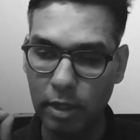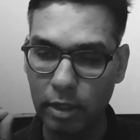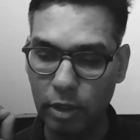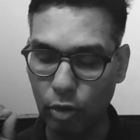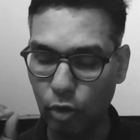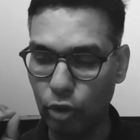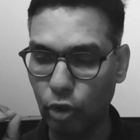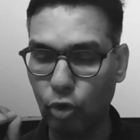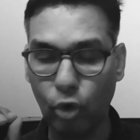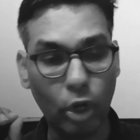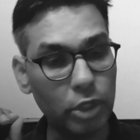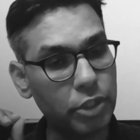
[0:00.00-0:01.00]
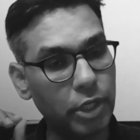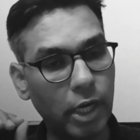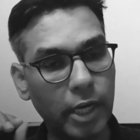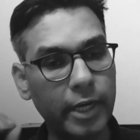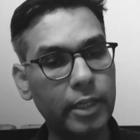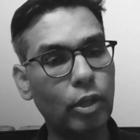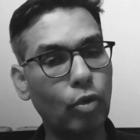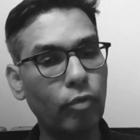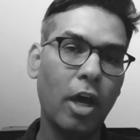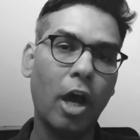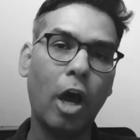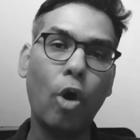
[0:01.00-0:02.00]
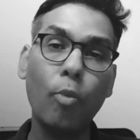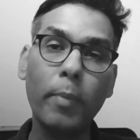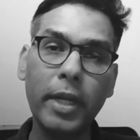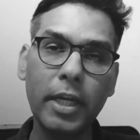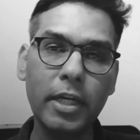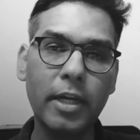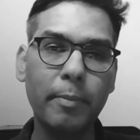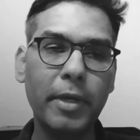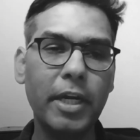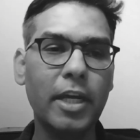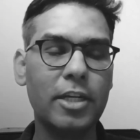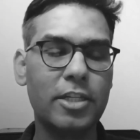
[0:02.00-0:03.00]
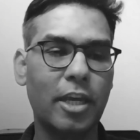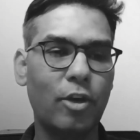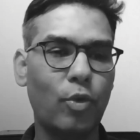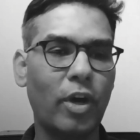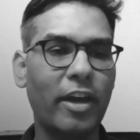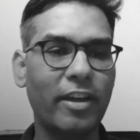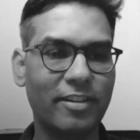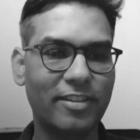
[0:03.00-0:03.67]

the costs really hit the roof. How many BDRs can you hire?